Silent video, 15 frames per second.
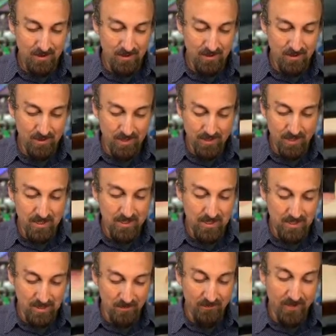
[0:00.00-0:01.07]
these
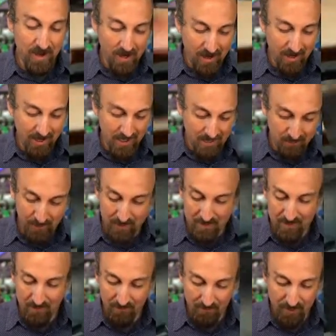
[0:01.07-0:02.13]
lenses are very
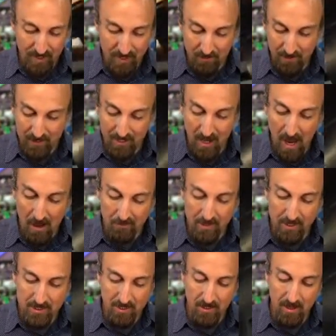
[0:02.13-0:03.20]
expensive. We think about the
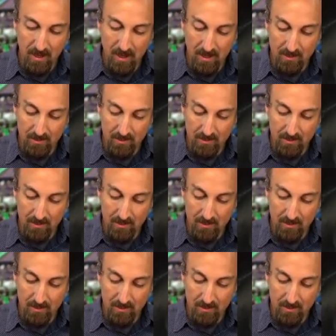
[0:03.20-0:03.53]
optics a lot.